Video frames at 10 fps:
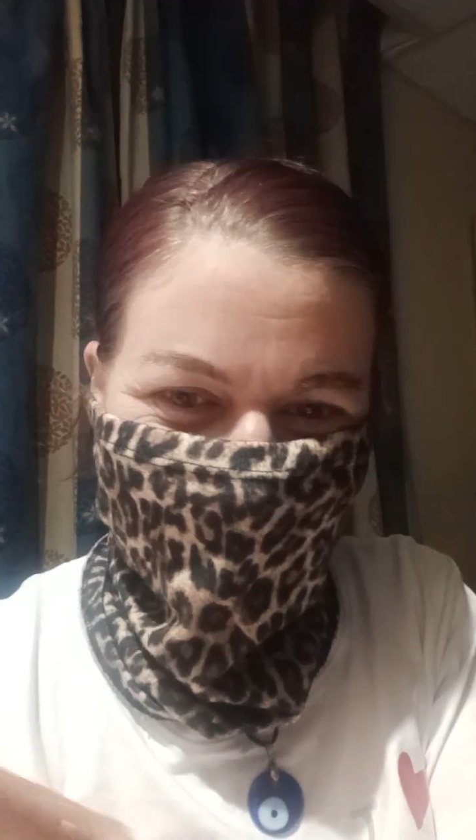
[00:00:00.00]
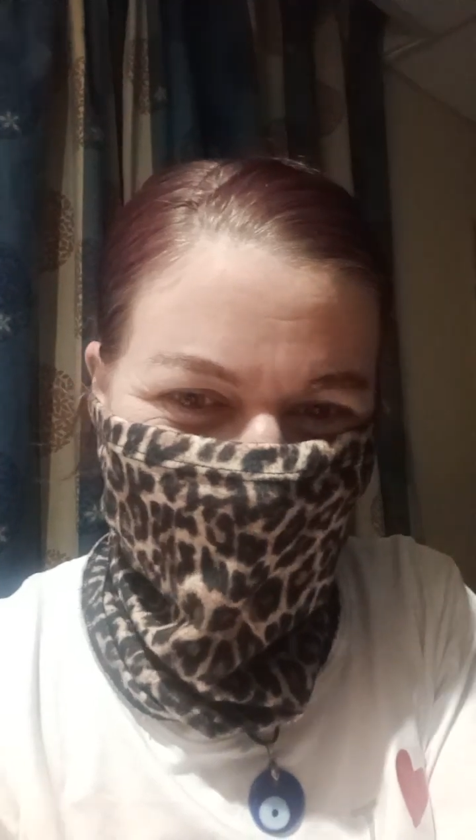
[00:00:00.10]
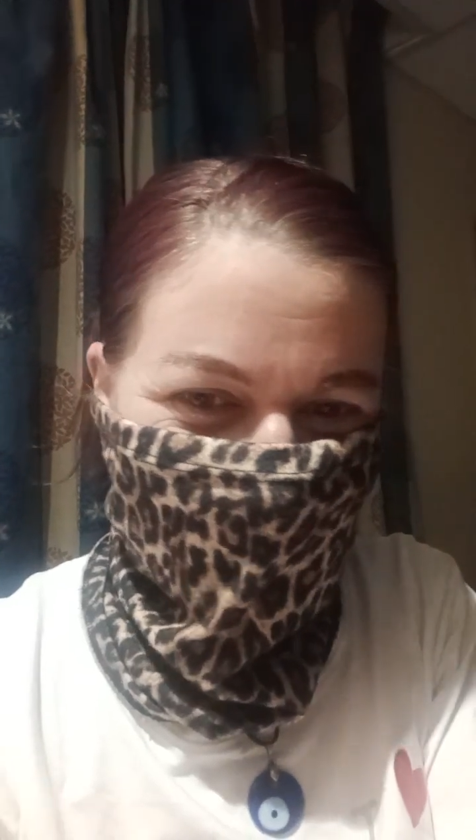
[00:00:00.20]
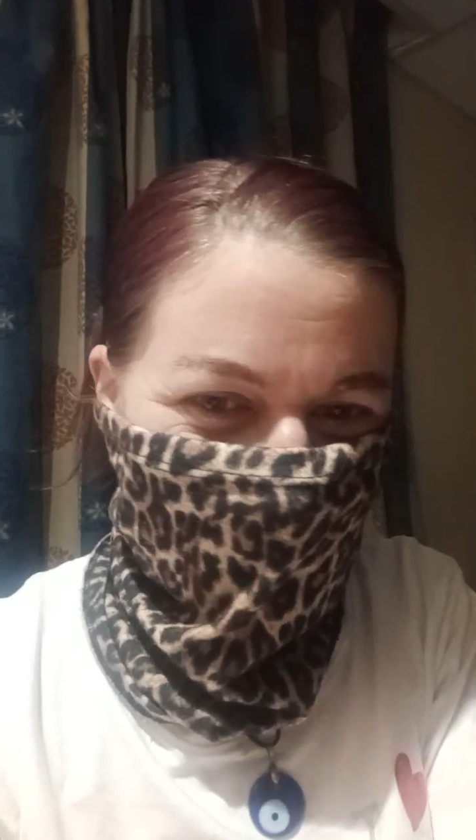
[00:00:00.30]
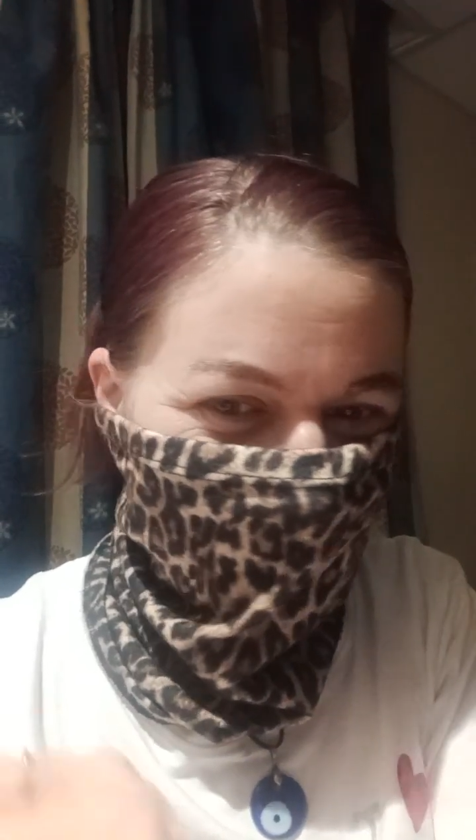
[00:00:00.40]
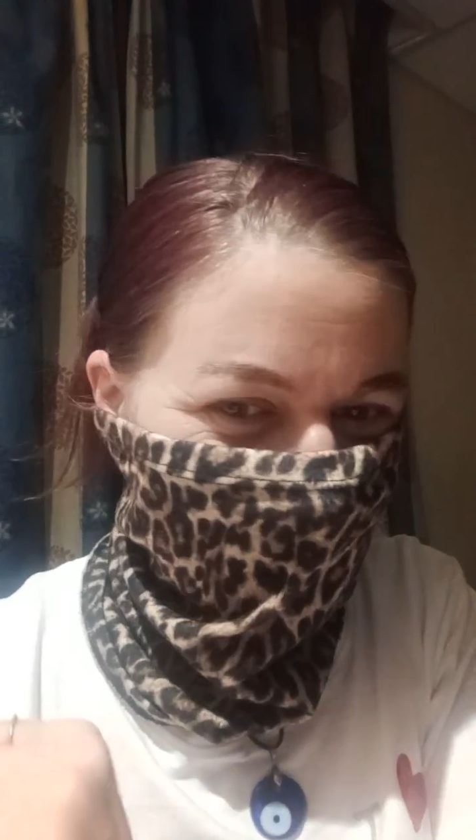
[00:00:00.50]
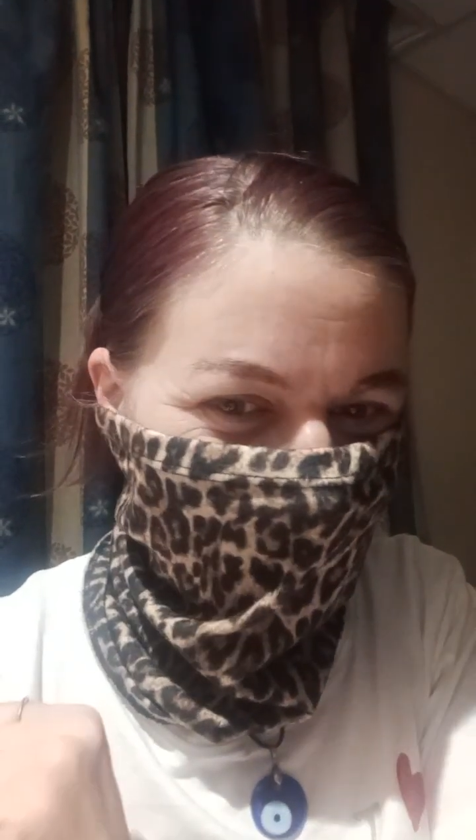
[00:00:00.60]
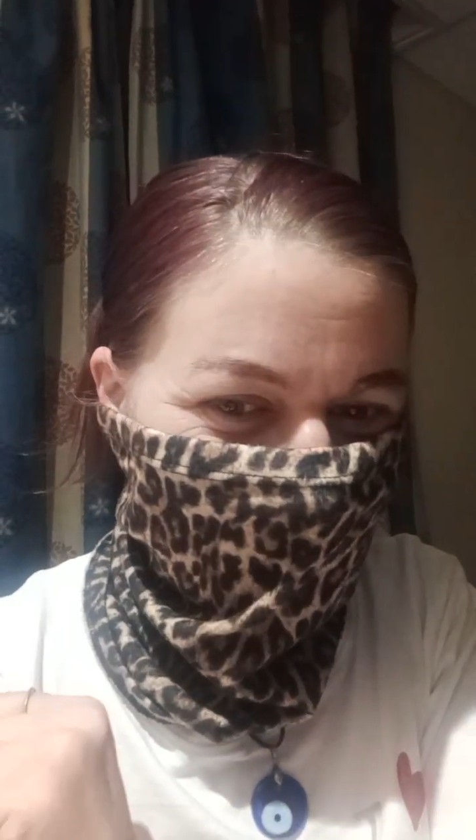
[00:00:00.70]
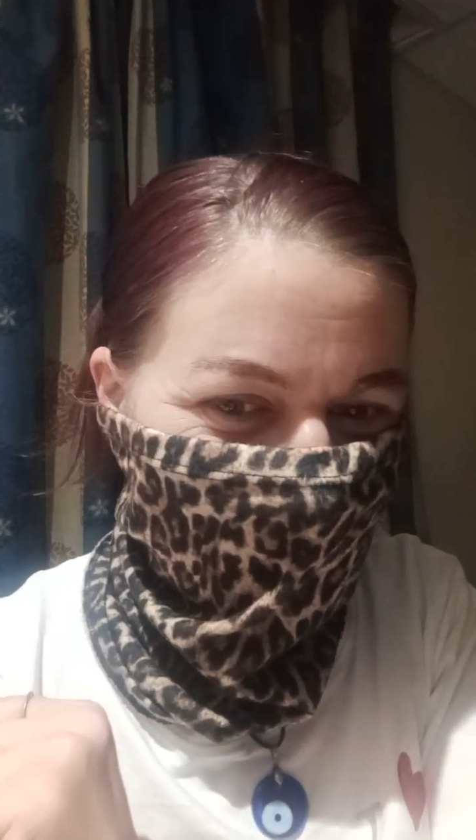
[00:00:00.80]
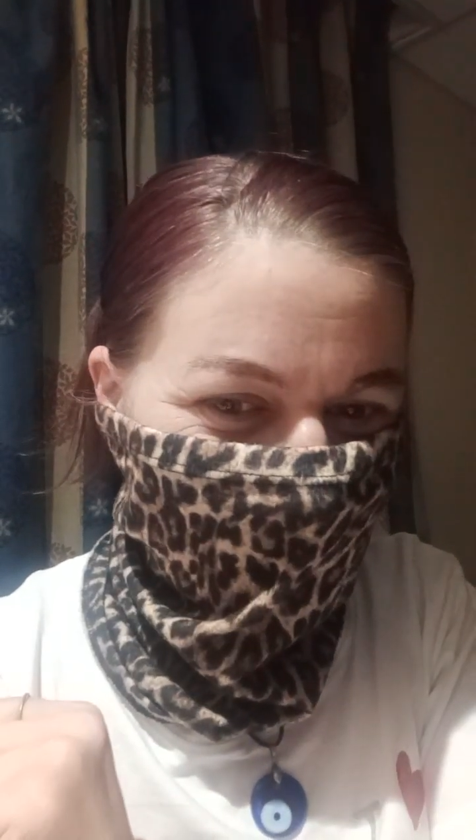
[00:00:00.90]
Do not be
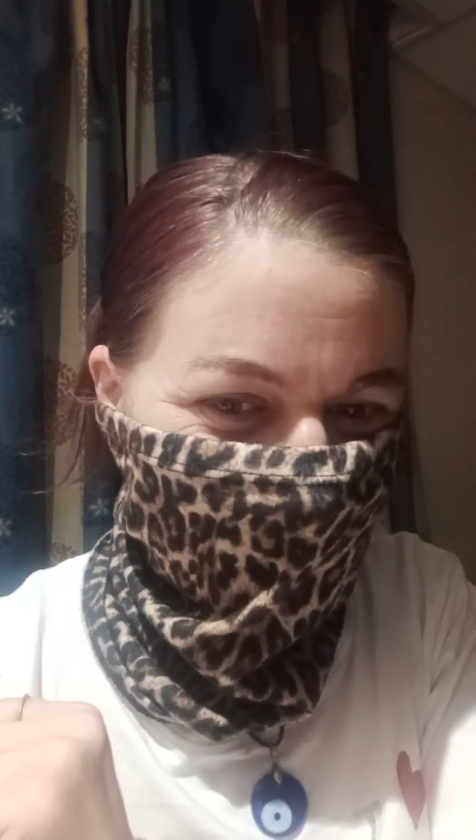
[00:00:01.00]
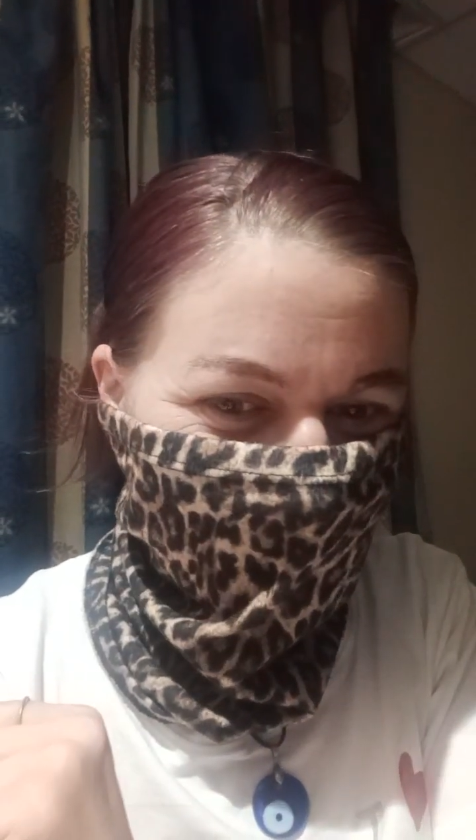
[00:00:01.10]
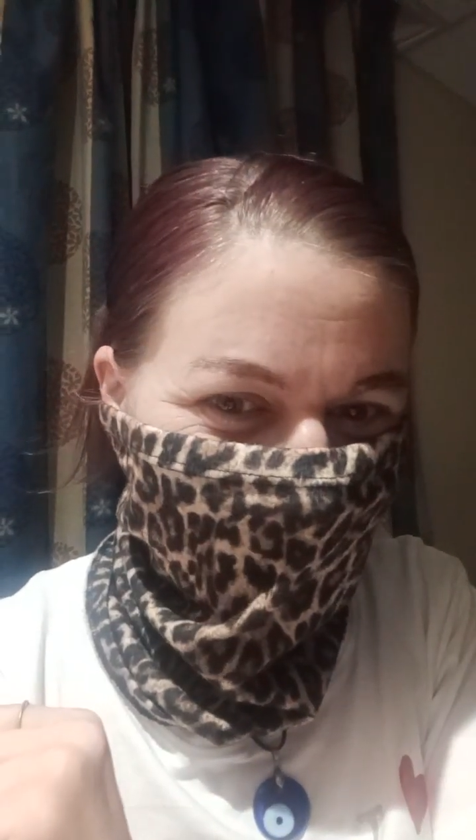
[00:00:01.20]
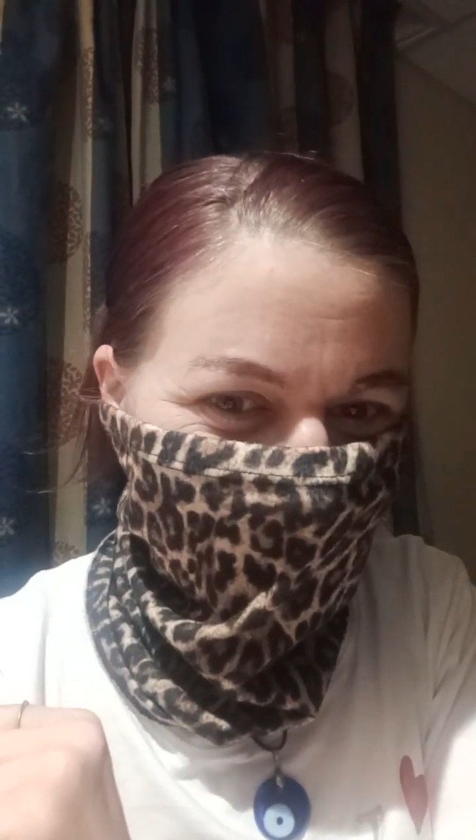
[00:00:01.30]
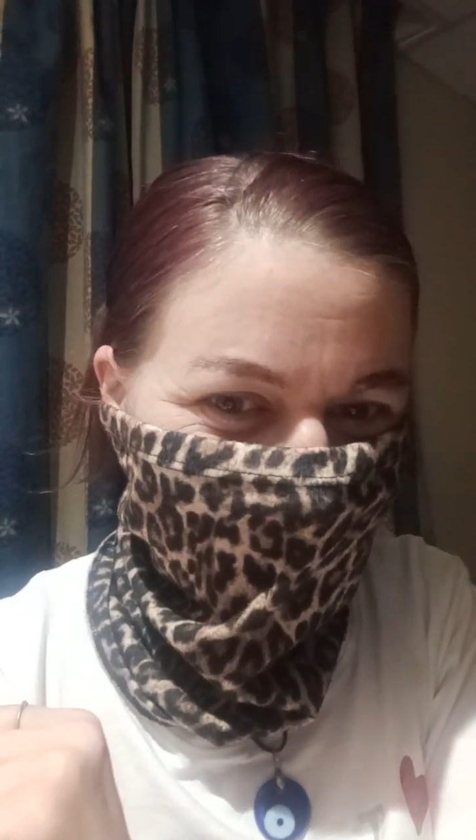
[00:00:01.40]
alarmed.